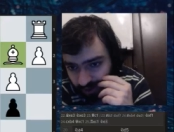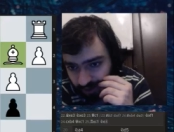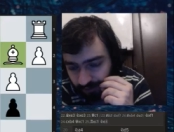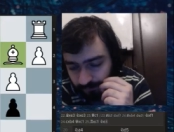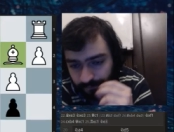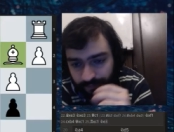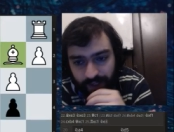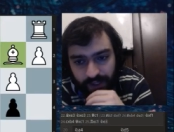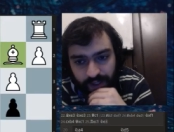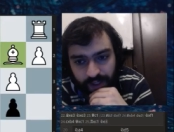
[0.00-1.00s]
here.
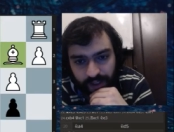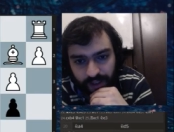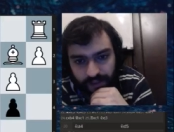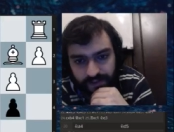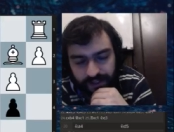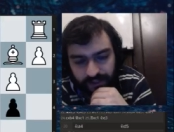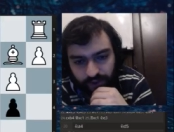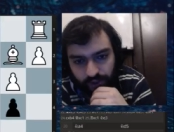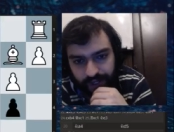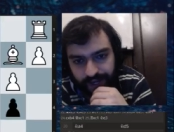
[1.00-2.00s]
Instead,
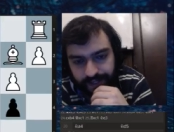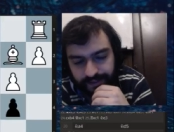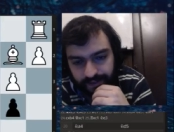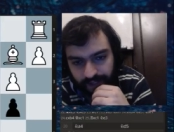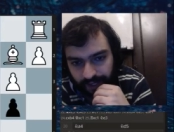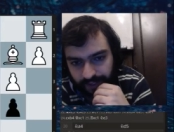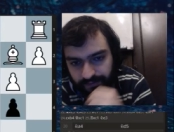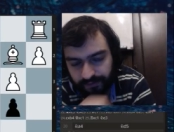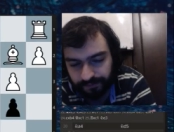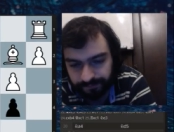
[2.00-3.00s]
rook
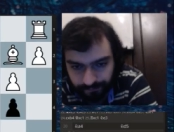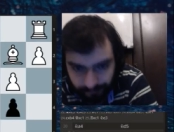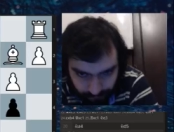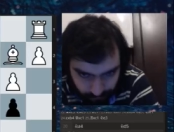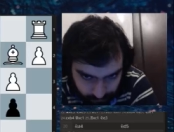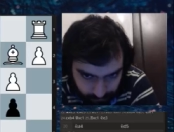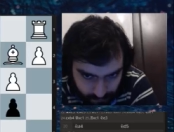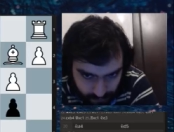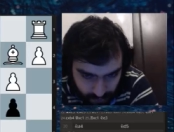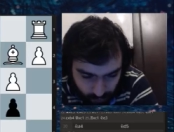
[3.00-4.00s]
ac8
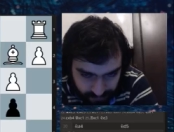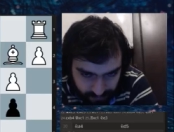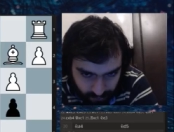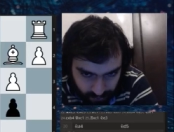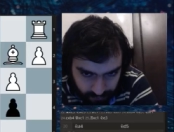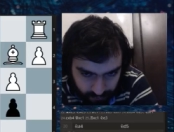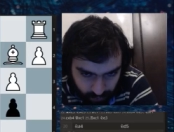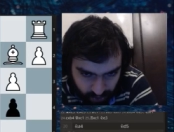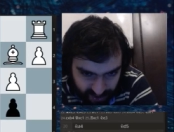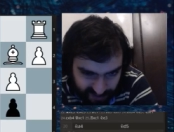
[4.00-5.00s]
was tried,
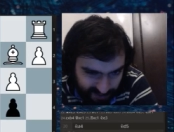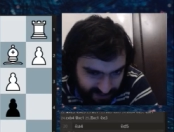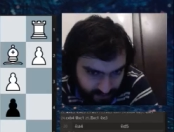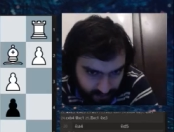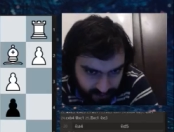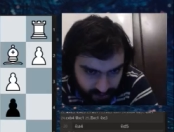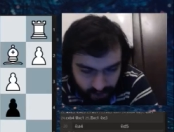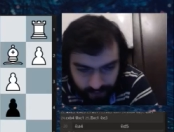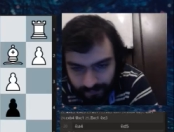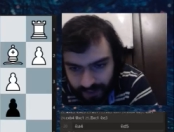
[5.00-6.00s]
which is a bit
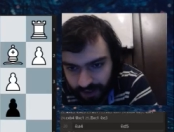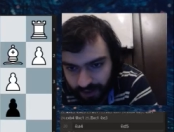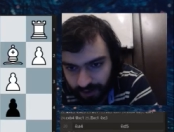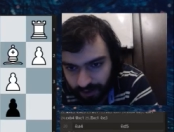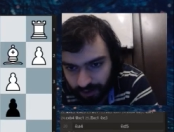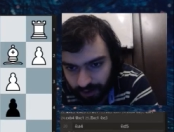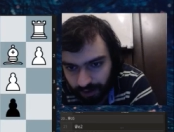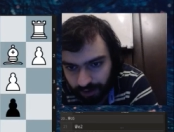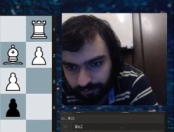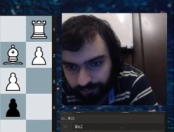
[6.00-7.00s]
strange.
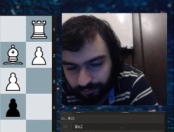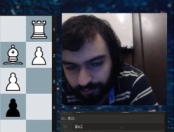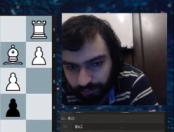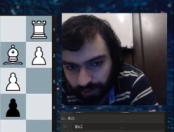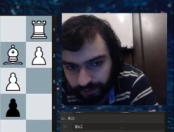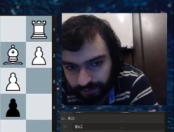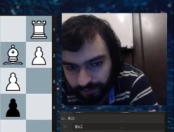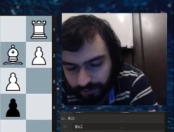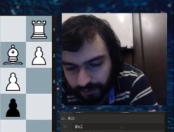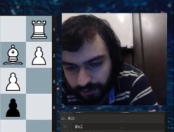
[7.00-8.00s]
But
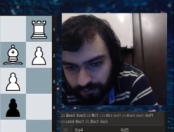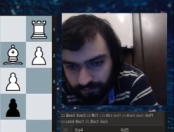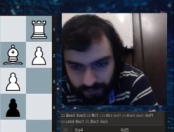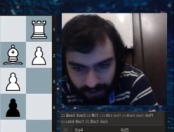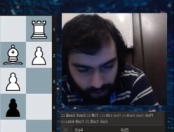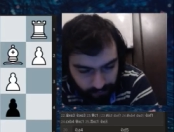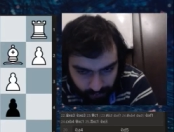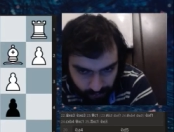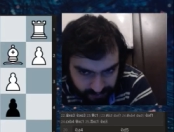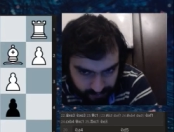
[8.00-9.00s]
yeah, of
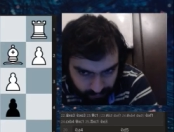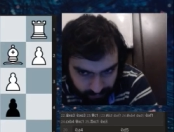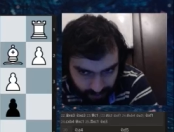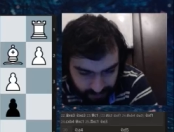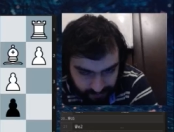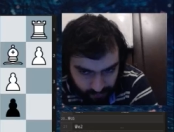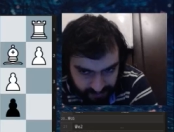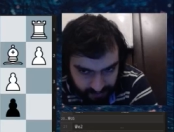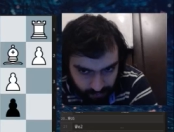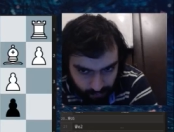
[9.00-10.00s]
course, black is
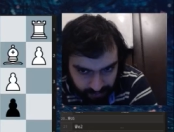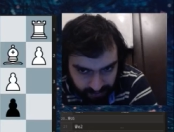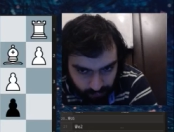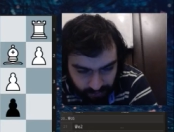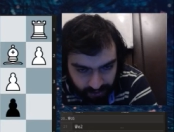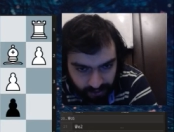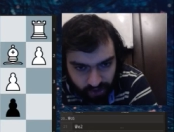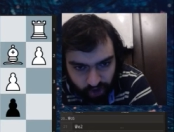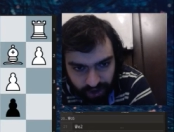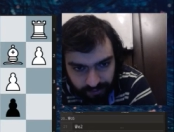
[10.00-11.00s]
still completely winning.
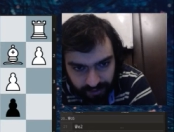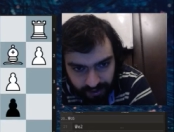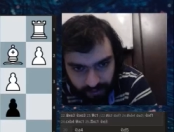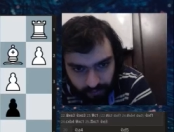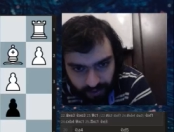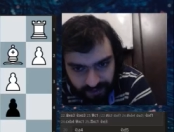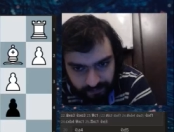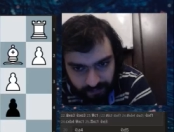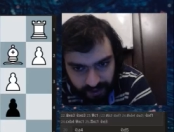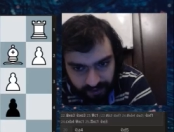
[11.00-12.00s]
g3 was
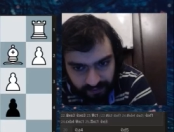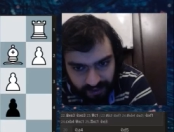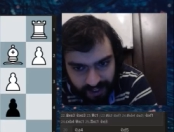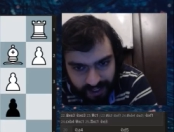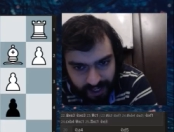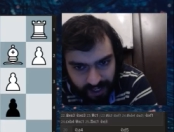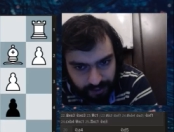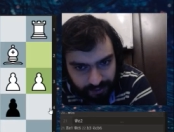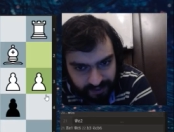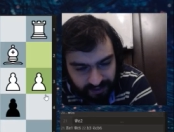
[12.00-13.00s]
played.
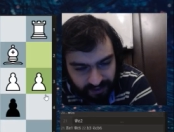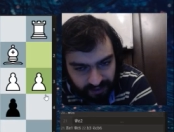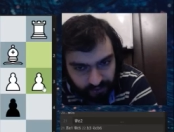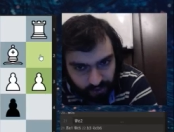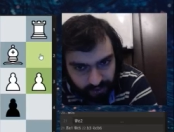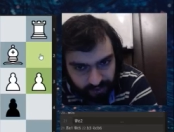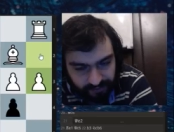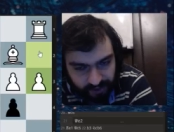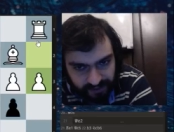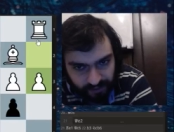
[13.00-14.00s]
a3 is an
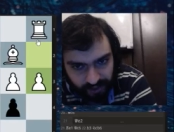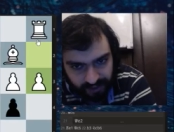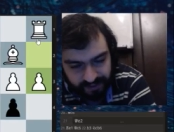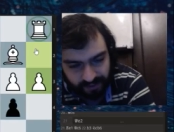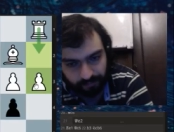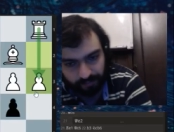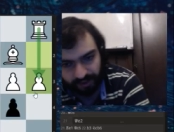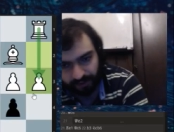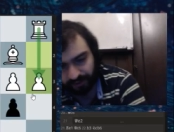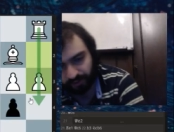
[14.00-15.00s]
alternative just to get some
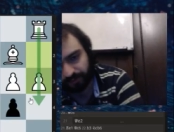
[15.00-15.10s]
breathing room